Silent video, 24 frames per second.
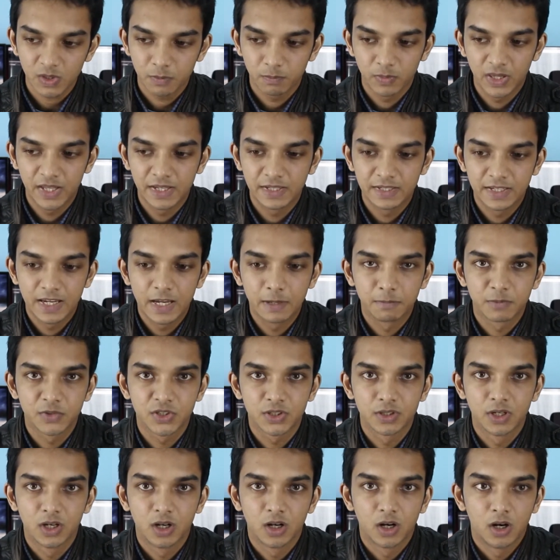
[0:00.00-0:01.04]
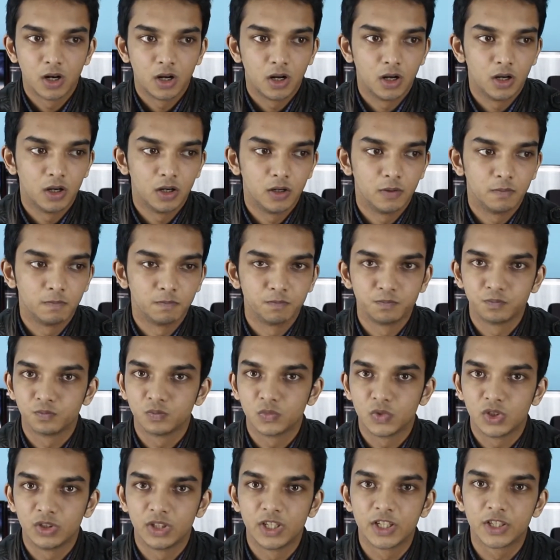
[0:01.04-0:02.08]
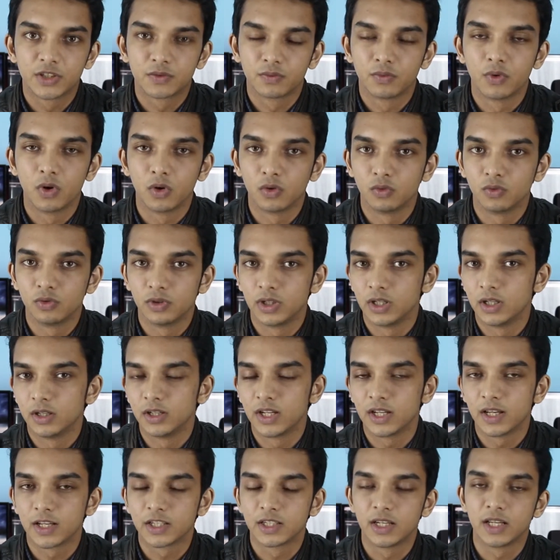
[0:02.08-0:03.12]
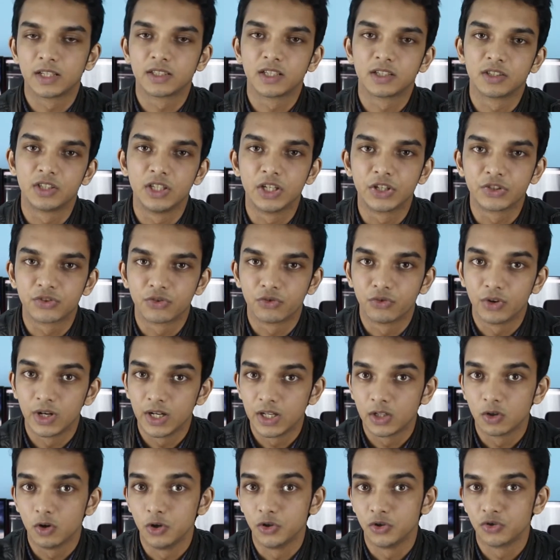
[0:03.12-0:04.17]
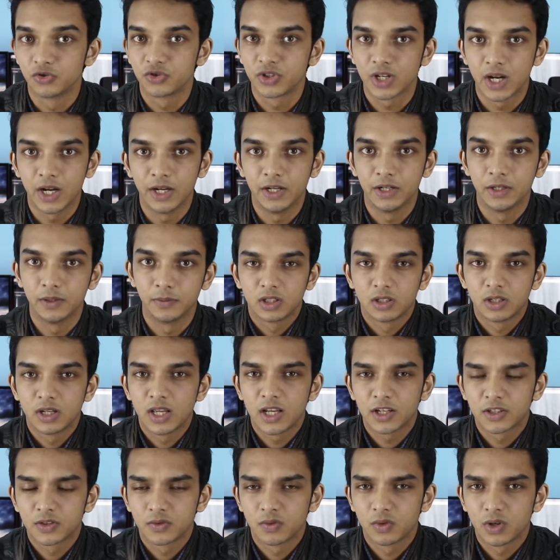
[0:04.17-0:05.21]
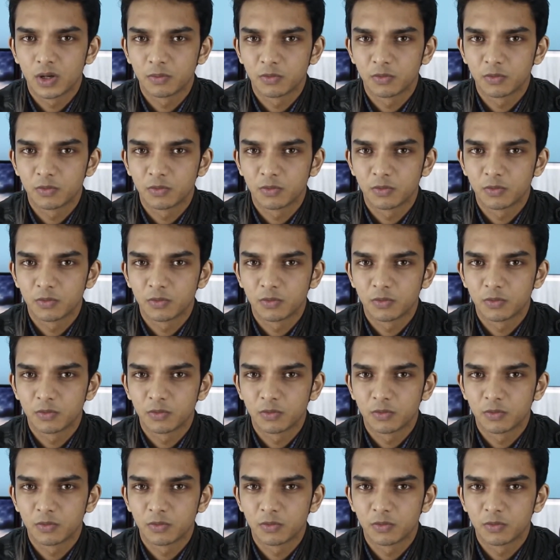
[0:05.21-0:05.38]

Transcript: playing games, this phone, Nexus 6, really going to shine. The next phone